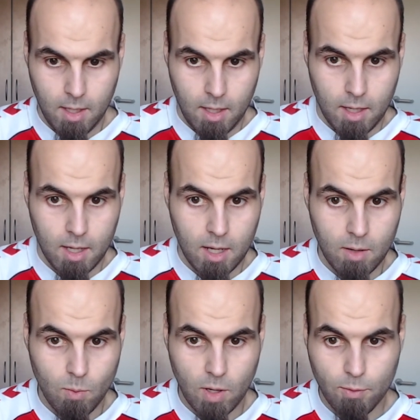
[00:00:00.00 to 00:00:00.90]

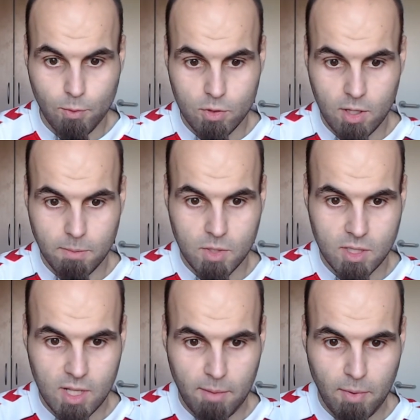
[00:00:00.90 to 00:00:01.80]
run for some
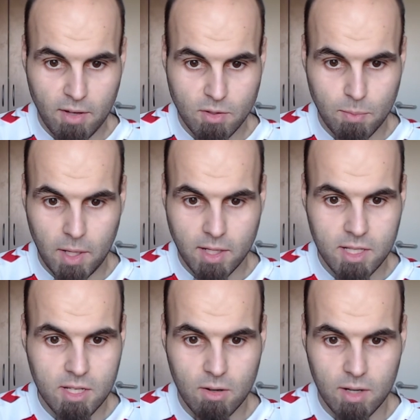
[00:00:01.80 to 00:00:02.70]
type of power supply,
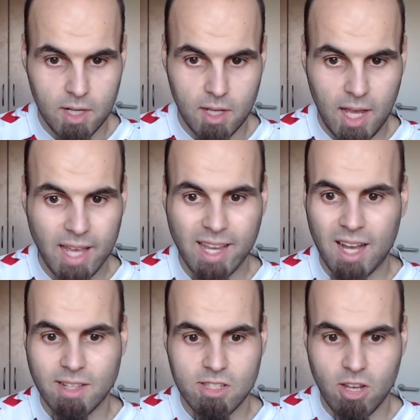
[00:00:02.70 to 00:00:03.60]
these here, I
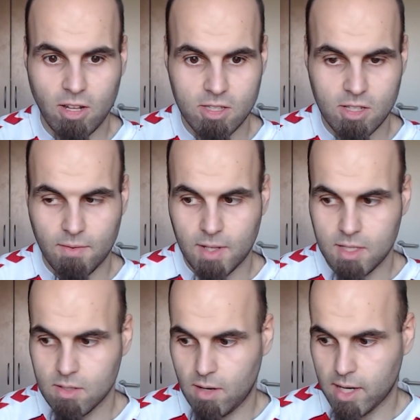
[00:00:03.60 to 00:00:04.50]
got tons of
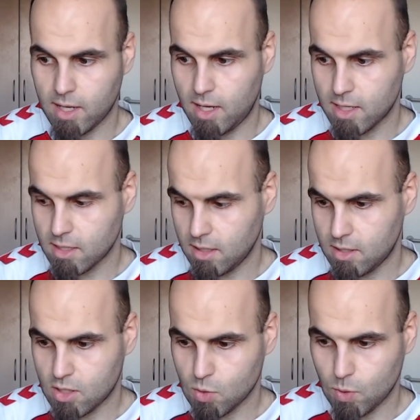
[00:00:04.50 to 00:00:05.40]
these, so I can actually
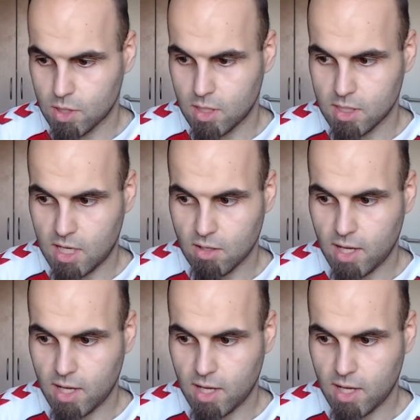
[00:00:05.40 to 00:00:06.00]
switch this out.